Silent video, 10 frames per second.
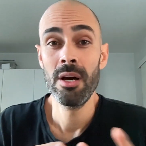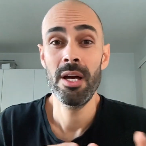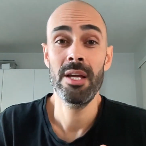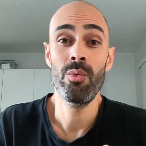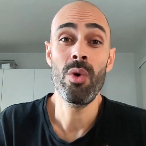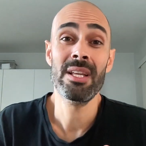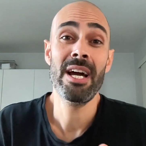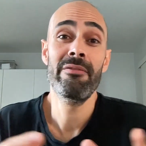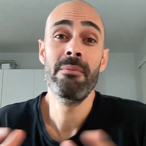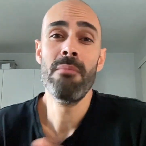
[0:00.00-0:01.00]
and what
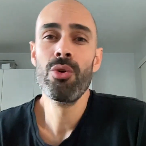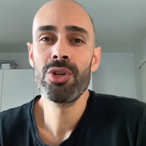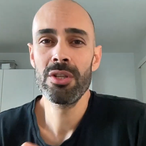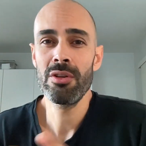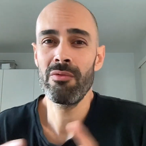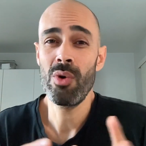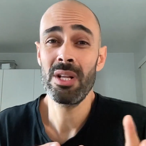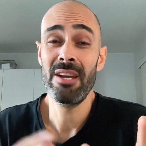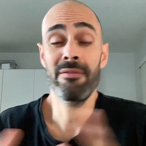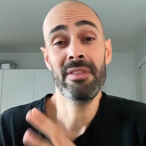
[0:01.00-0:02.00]
kind of emotions or what
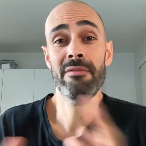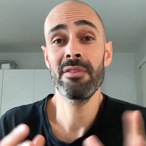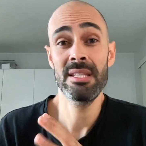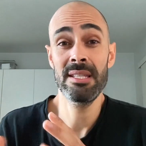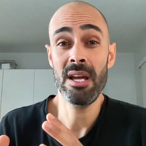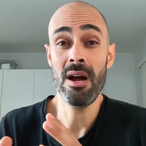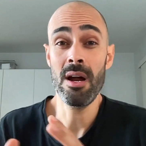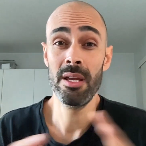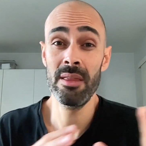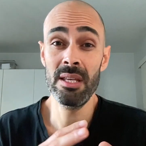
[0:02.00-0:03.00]
kind of differences there
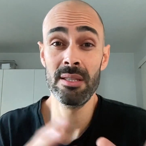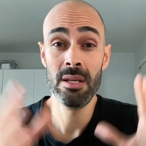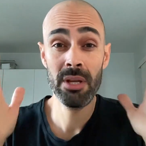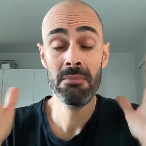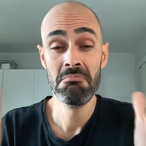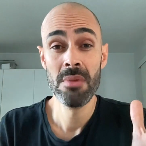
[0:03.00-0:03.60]
are. In this theory,